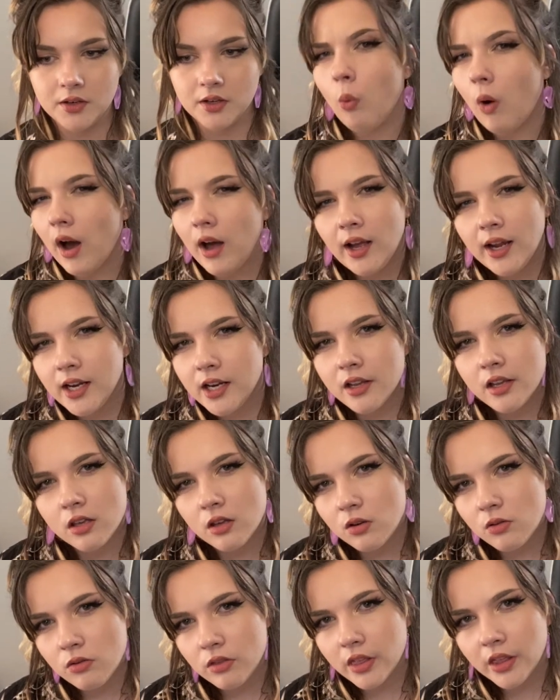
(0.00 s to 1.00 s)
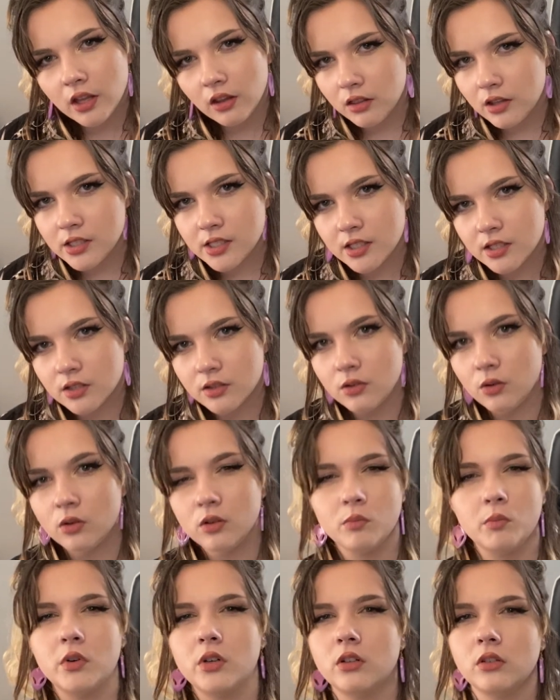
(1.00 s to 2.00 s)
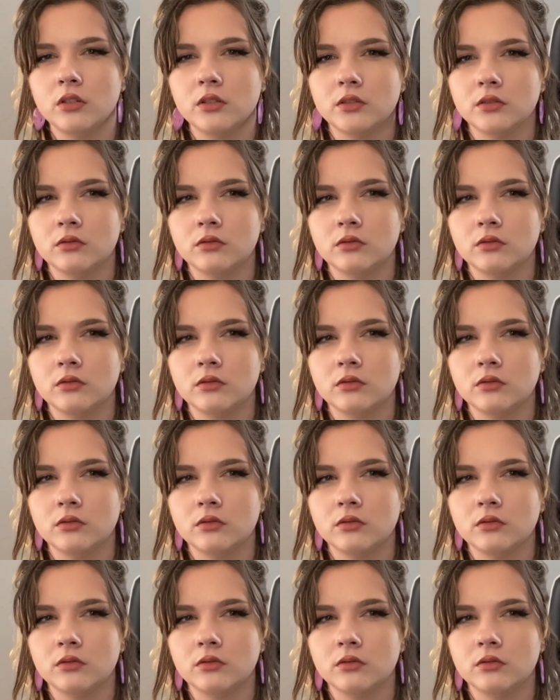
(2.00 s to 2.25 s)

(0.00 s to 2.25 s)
Why do you think this is normal?